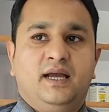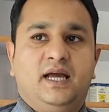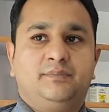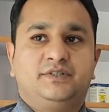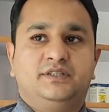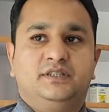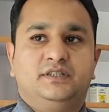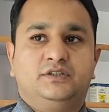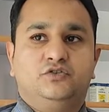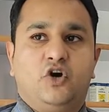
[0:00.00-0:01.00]
helps
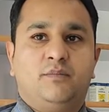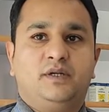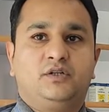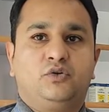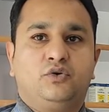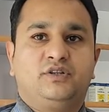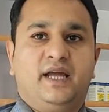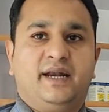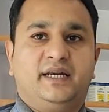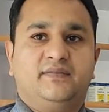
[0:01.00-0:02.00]
the normal growth
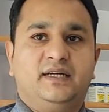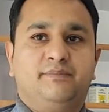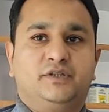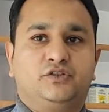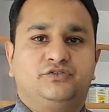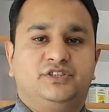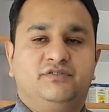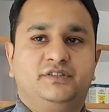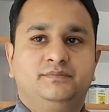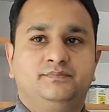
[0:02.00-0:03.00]
and development of
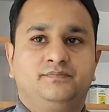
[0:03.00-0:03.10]
children